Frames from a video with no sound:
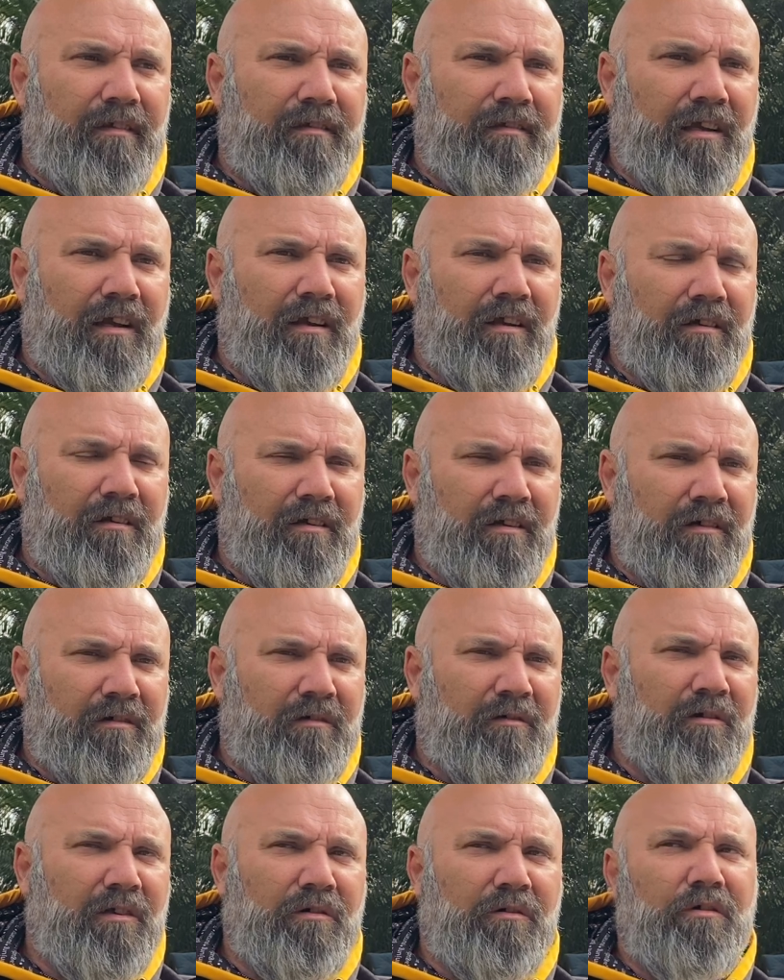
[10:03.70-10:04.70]
so I
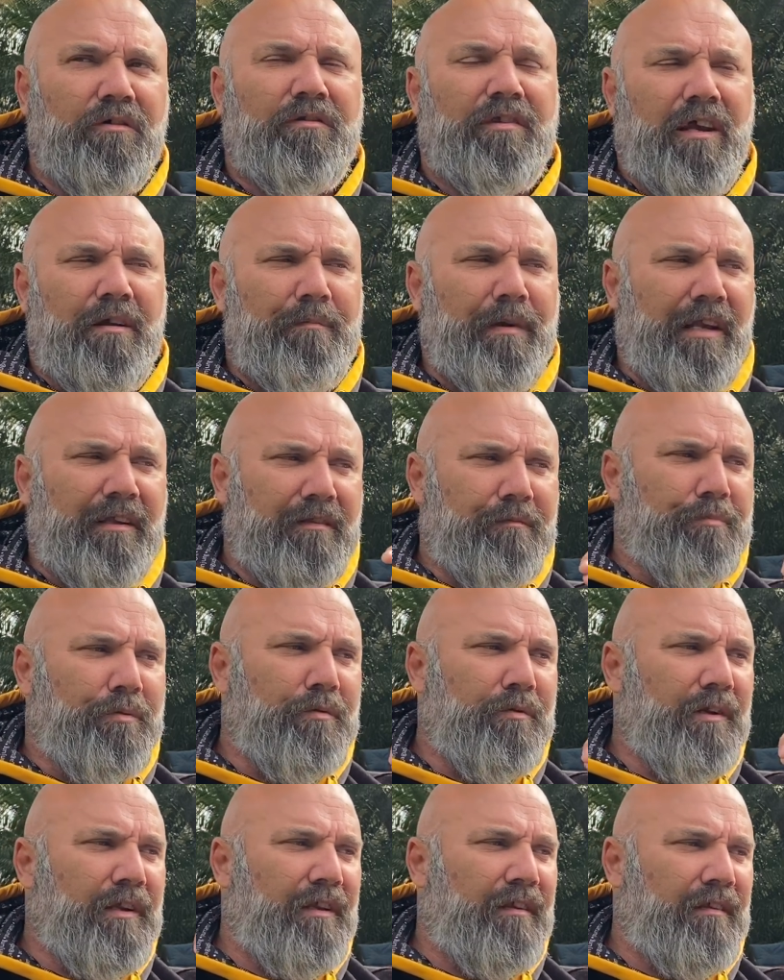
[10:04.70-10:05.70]
want to also make the
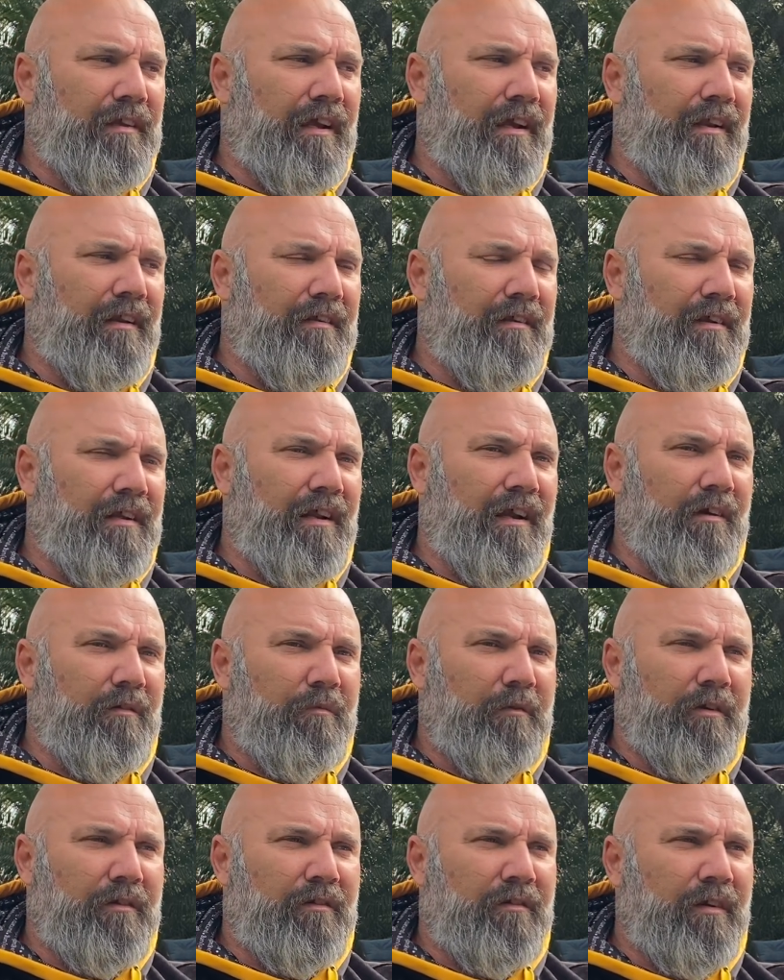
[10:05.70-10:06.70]
point that, you know,
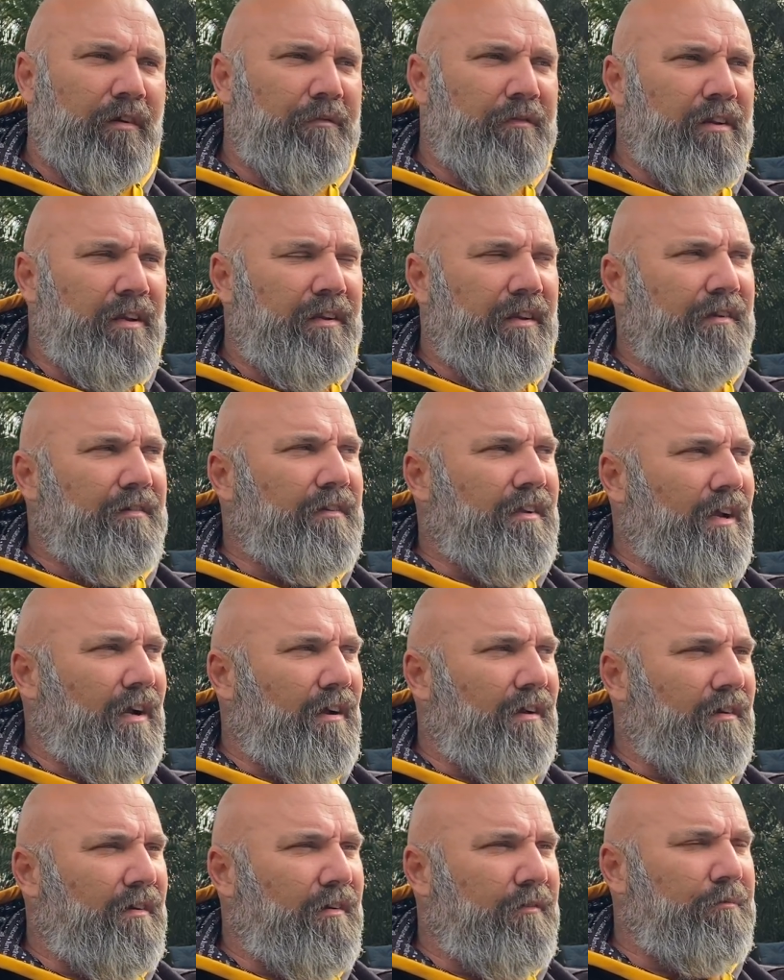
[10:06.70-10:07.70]
if
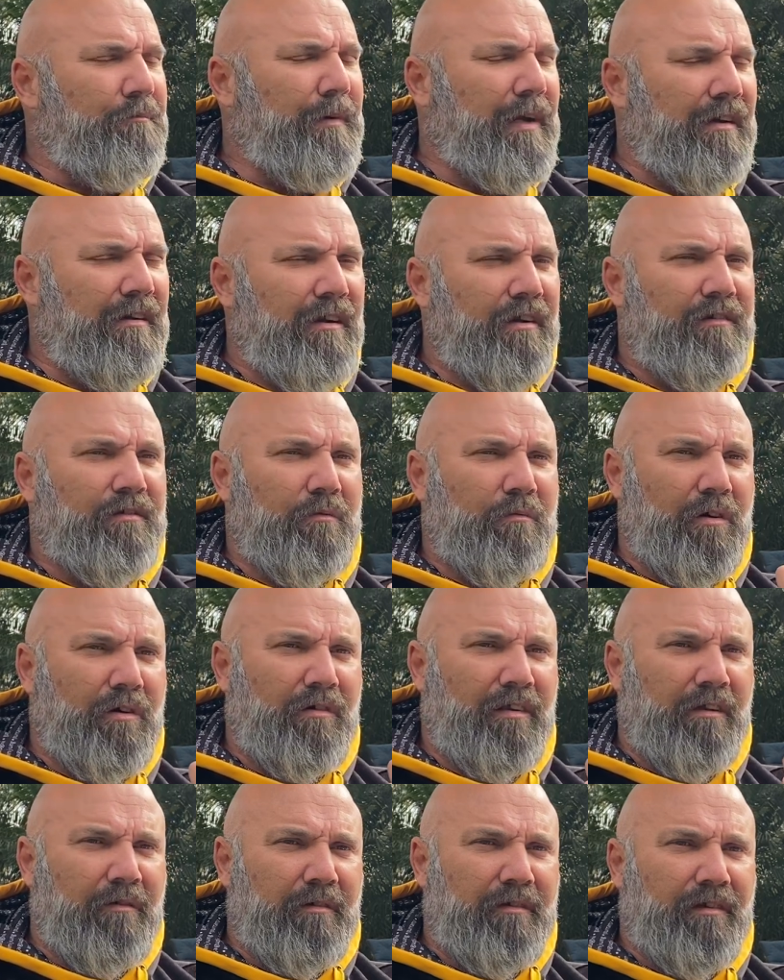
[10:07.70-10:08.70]
UNESCO, if Mungo is a World
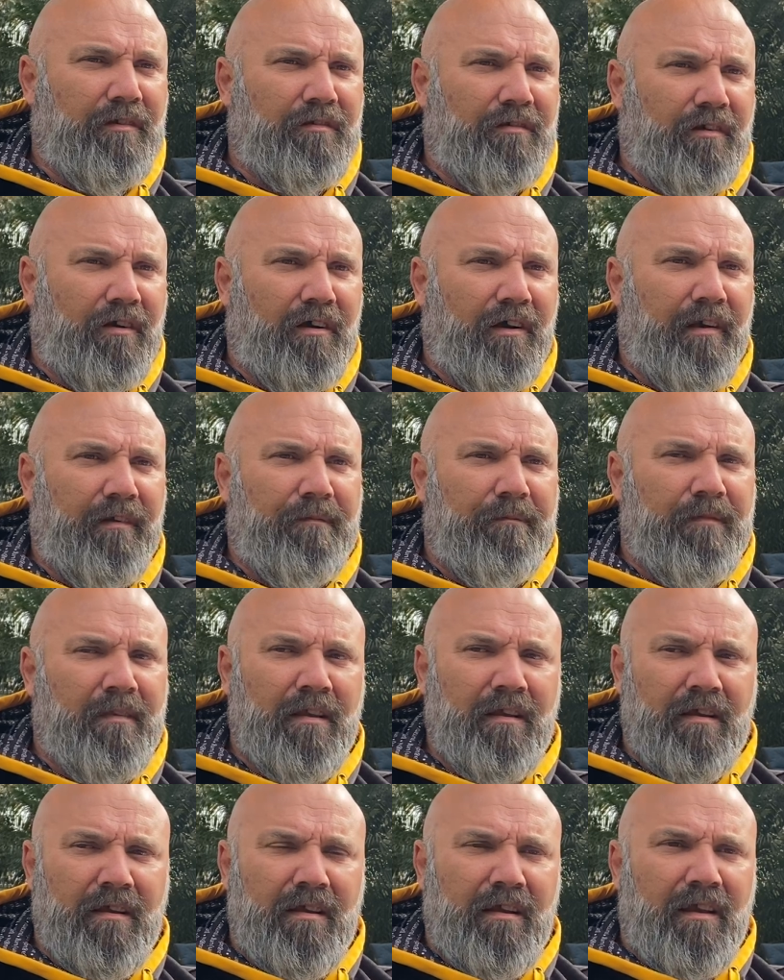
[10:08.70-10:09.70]
Heritage Site,
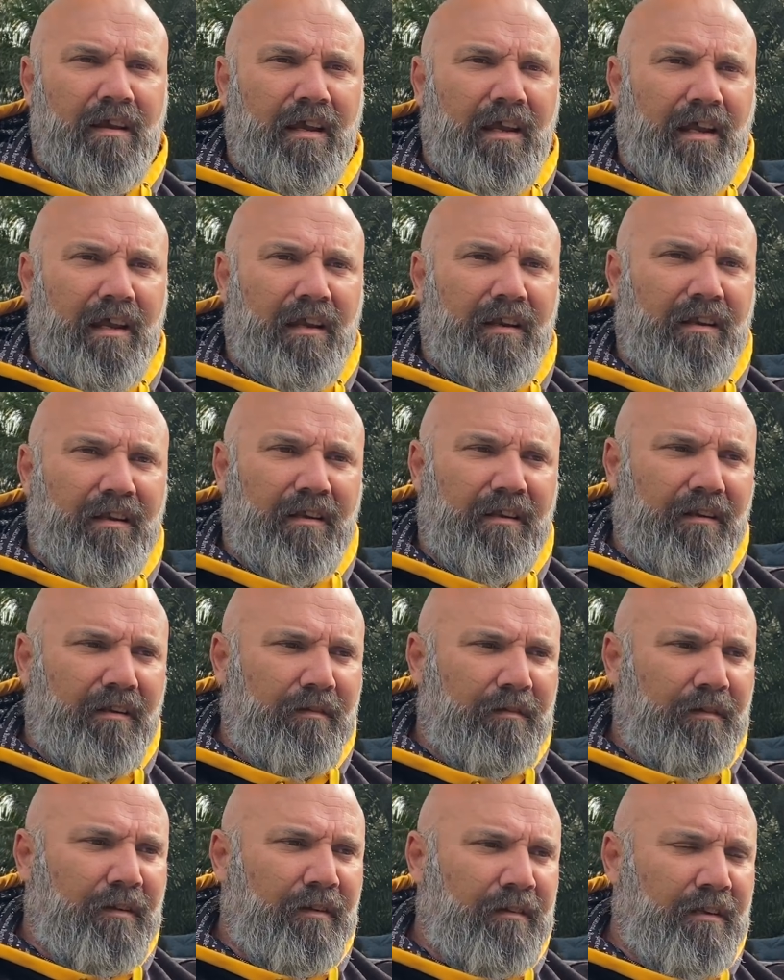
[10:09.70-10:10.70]
and
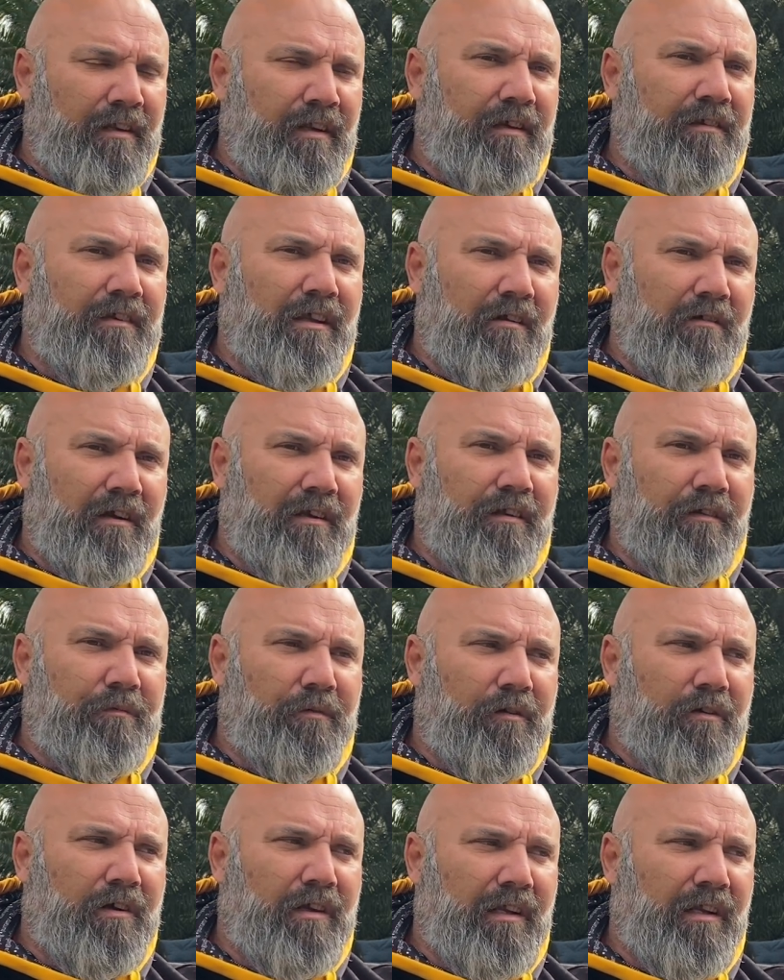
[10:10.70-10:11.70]
UNESCO are
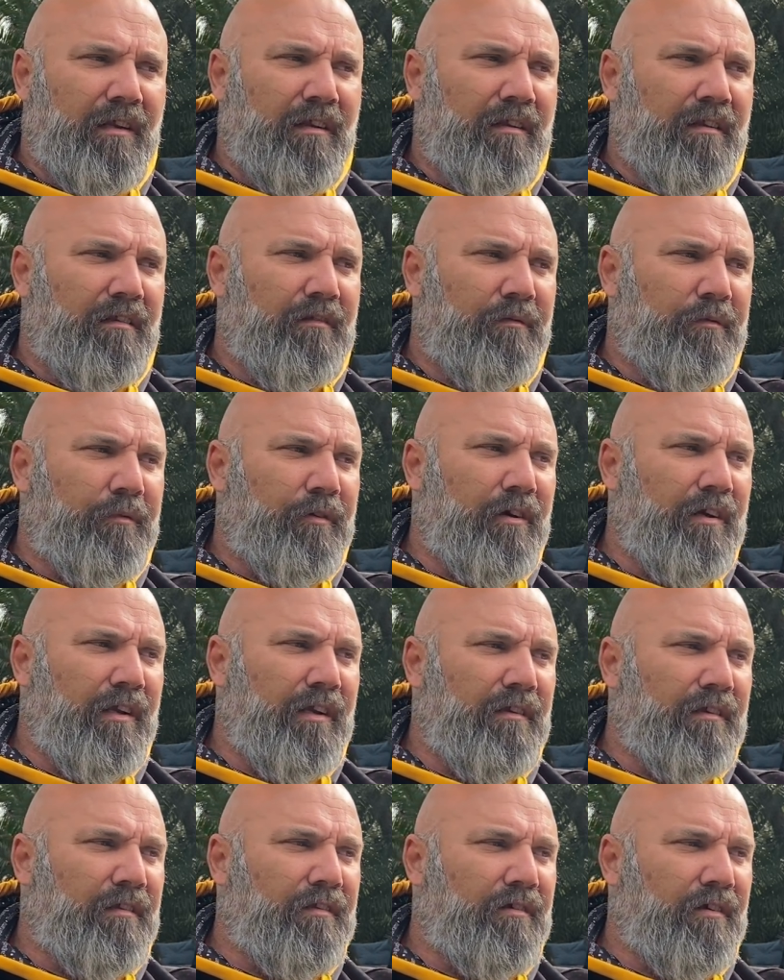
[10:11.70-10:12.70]
defining
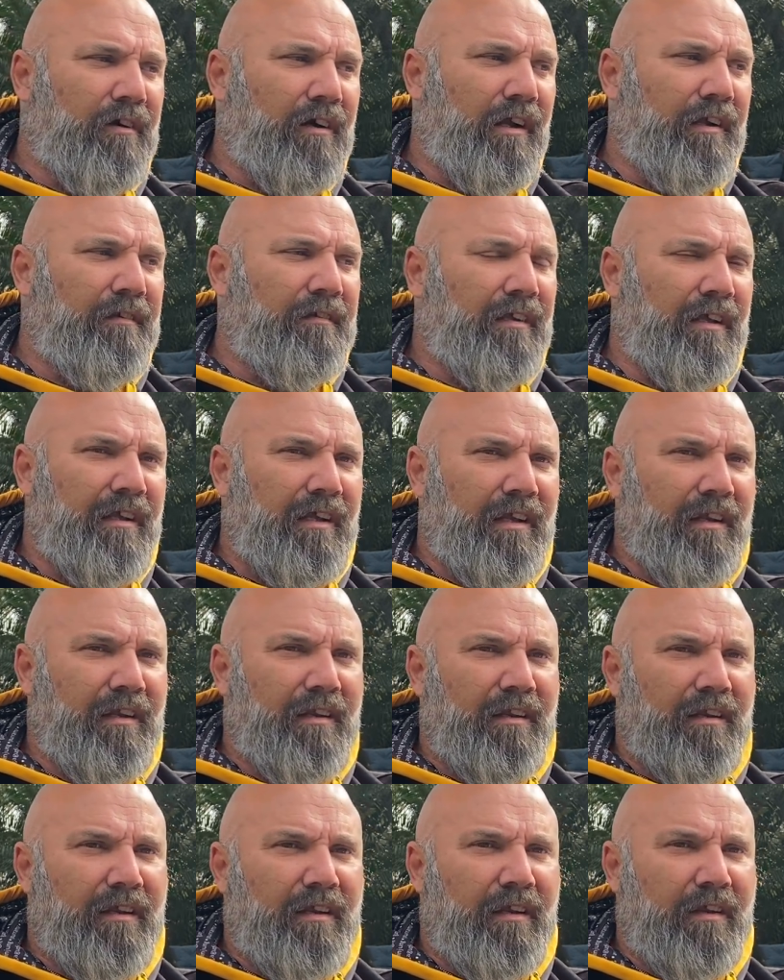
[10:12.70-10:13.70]
the sites, and then
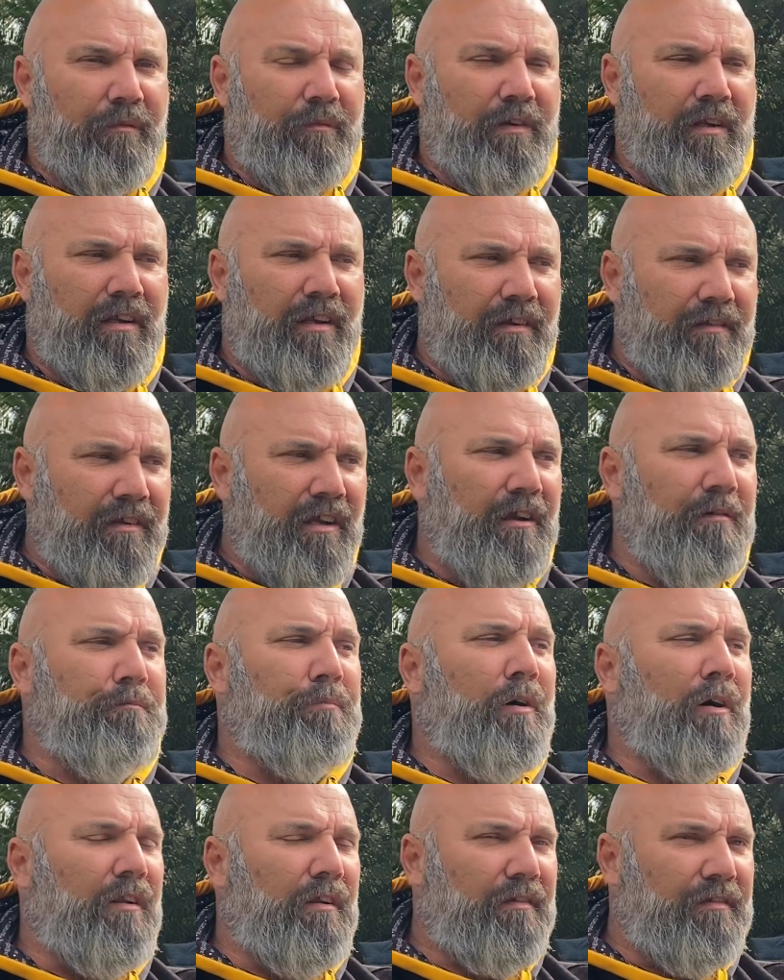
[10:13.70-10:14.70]
if UNESCO
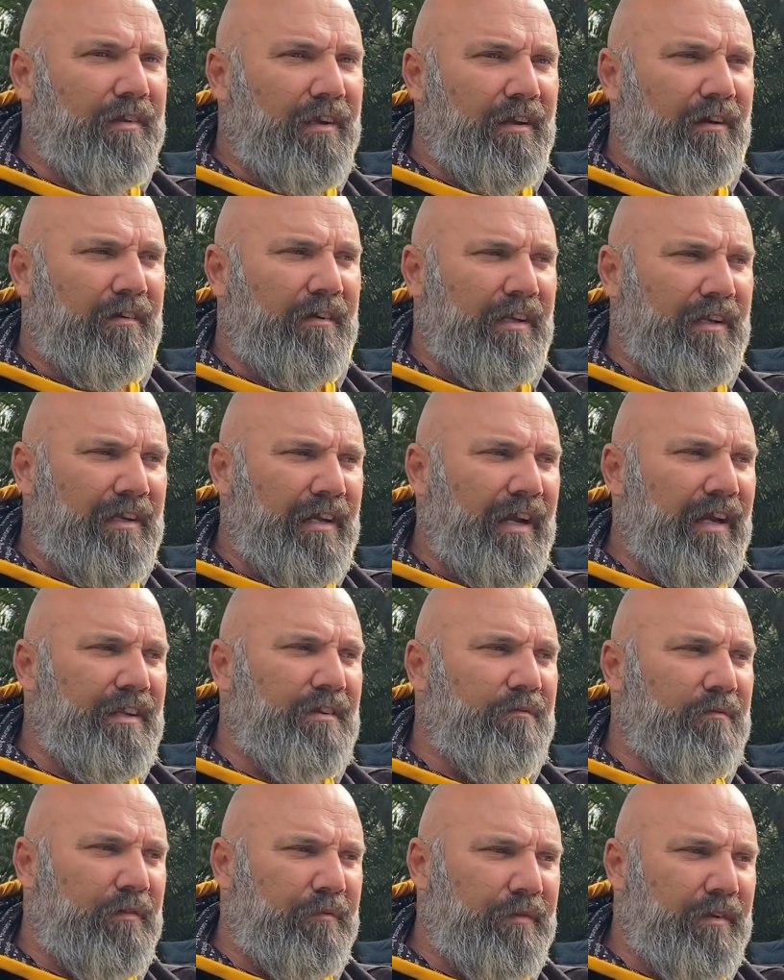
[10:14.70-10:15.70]
policy on
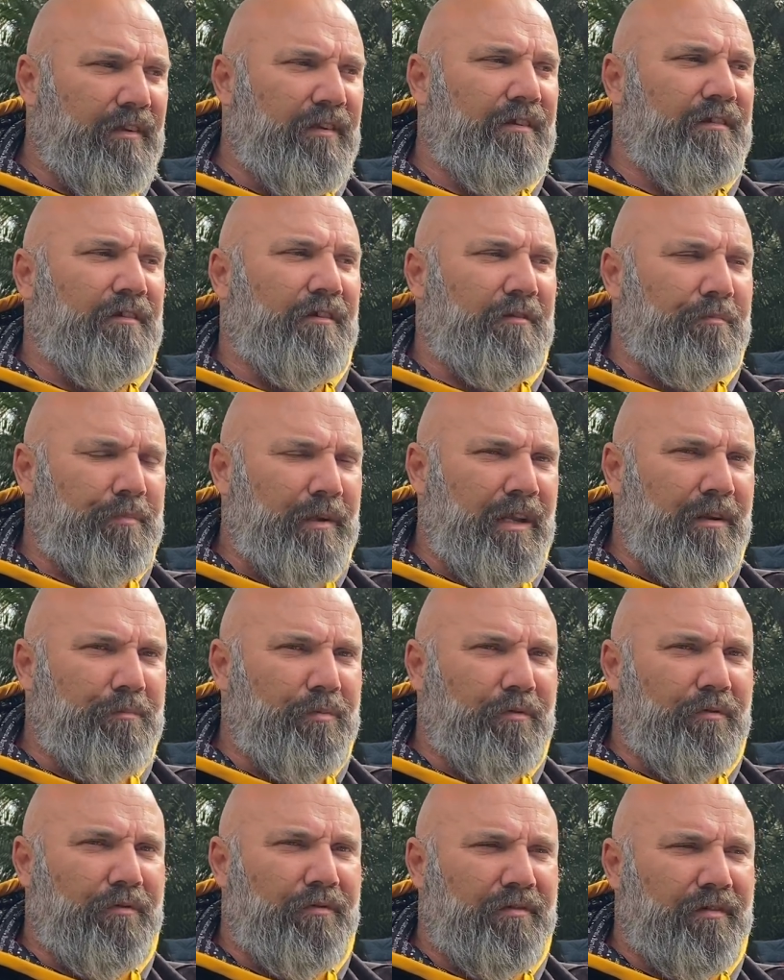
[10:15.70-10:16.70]
engaging with Indigenous
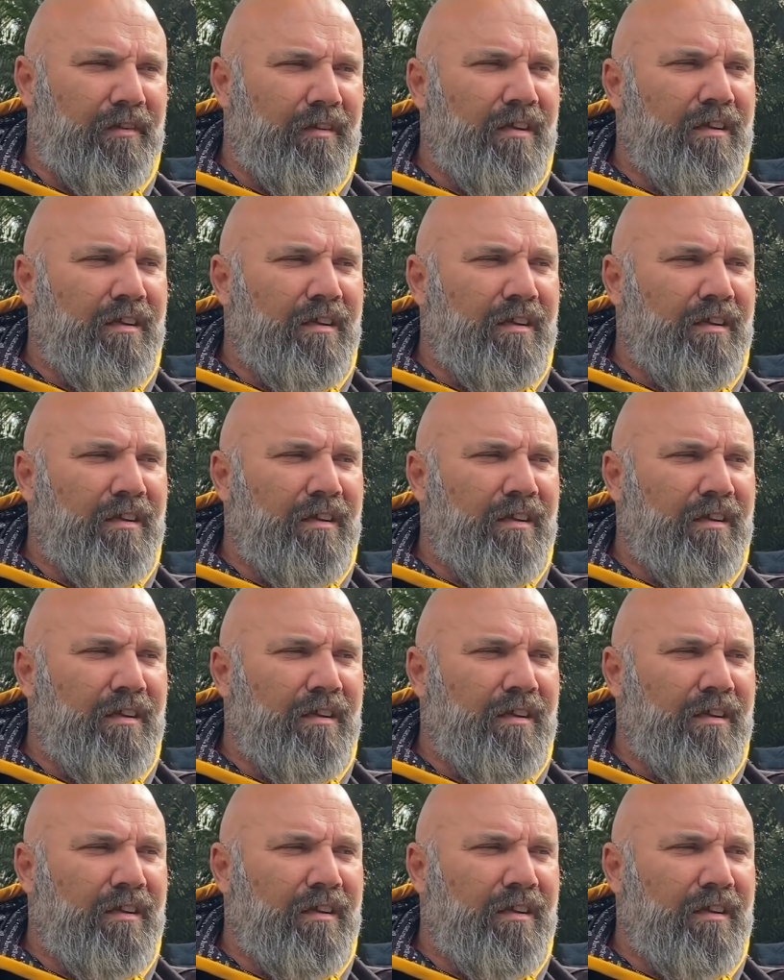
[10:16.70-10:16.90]
peoples